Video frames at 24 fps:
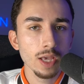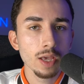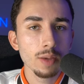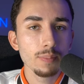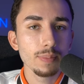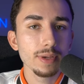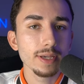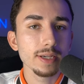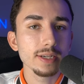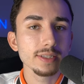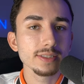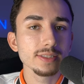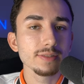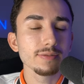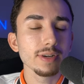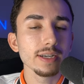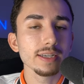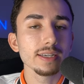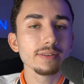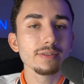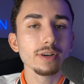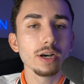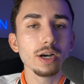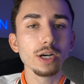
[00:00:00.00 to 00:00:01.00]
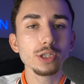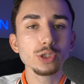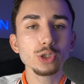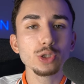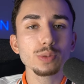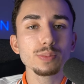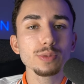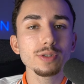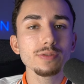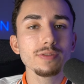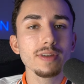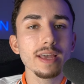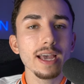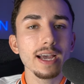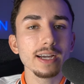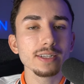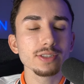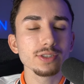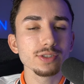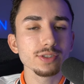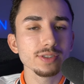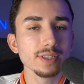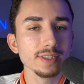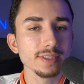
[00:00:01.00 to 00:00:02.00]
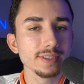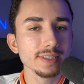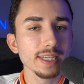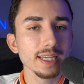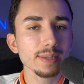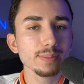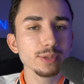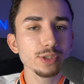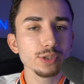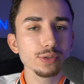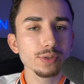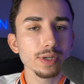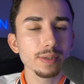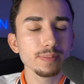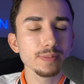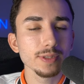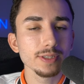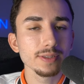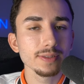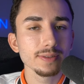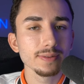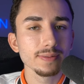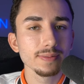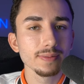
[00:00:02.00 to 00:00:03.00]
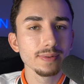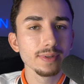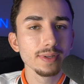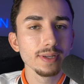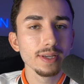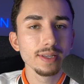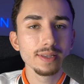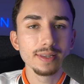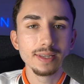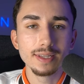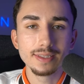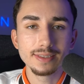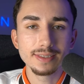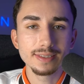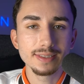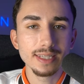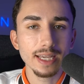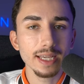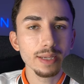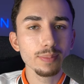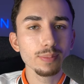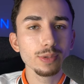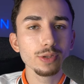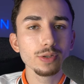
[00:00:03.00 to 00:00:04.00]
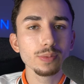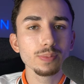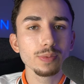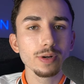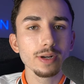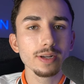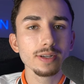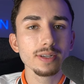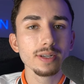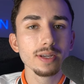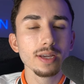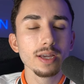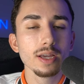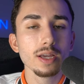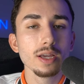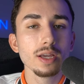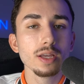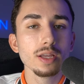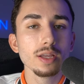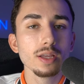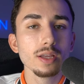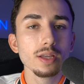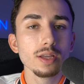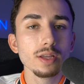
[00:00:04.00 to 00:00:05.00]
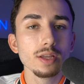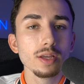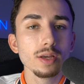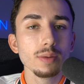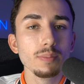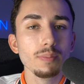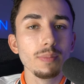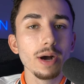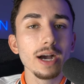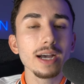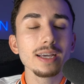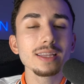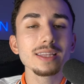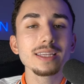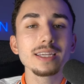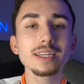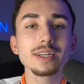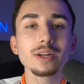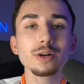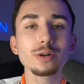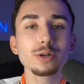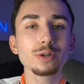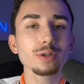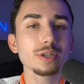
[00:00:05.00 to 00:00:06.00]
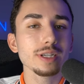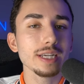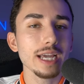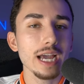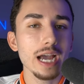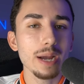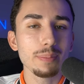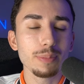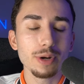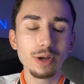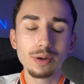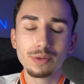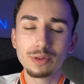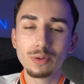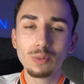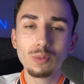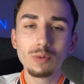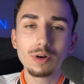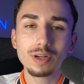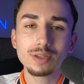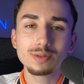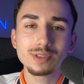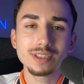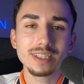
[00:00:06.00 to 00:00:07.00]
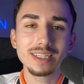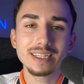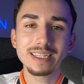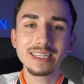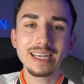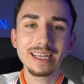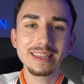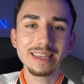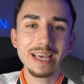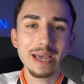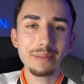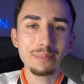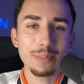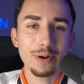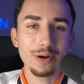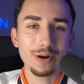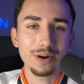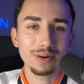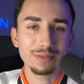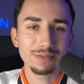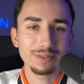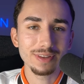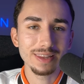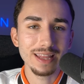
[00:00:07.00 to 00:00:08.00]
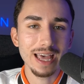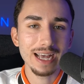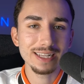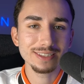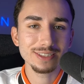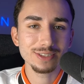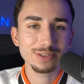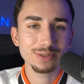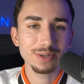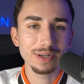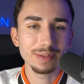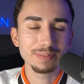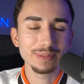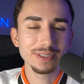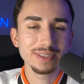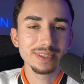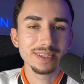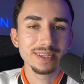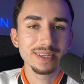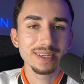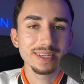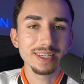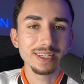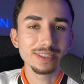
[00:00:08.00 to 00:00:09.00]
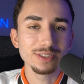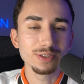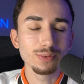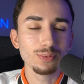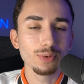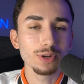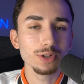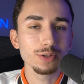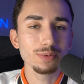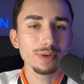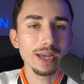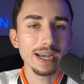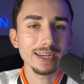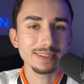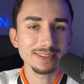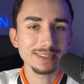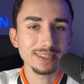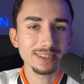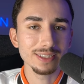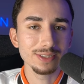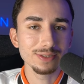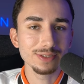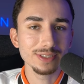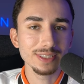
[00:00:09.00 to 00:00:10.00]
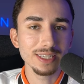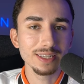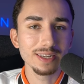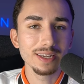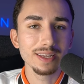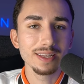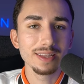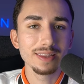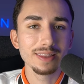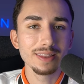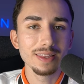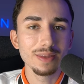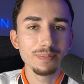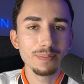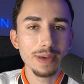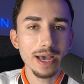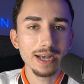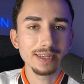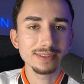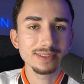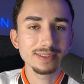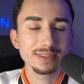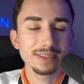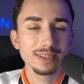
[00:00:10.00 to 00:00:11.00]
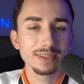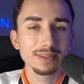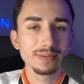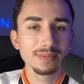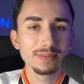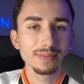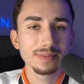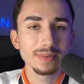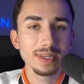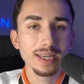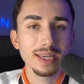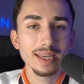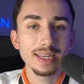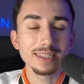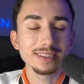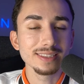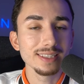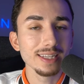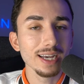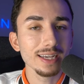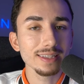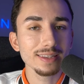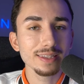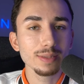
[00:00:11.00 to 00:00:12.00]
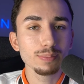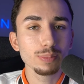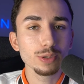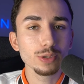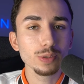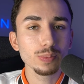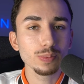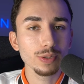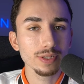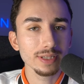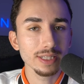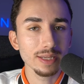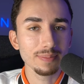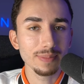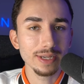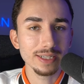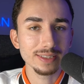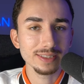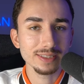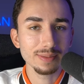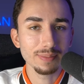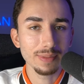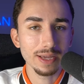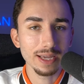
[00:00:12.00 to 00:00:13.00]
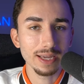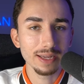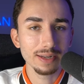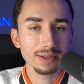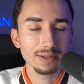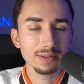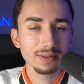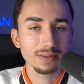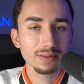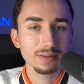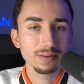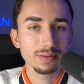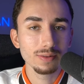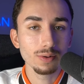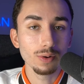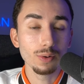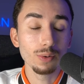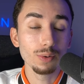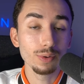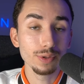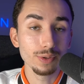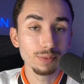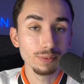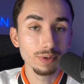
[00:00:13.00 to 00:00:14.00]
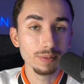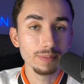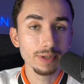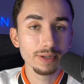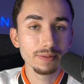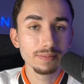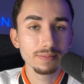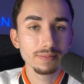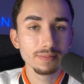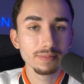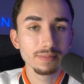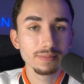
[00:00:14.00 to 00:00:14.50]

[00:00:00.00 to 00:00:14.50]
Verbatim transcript: Because if I give one hundred movie actors the same script, the same blueprint, my Leonardo DiCaprio, the one who's going to get that part for that script, is the one who executes it the best. It's not the blueprint that makes the man or the woman,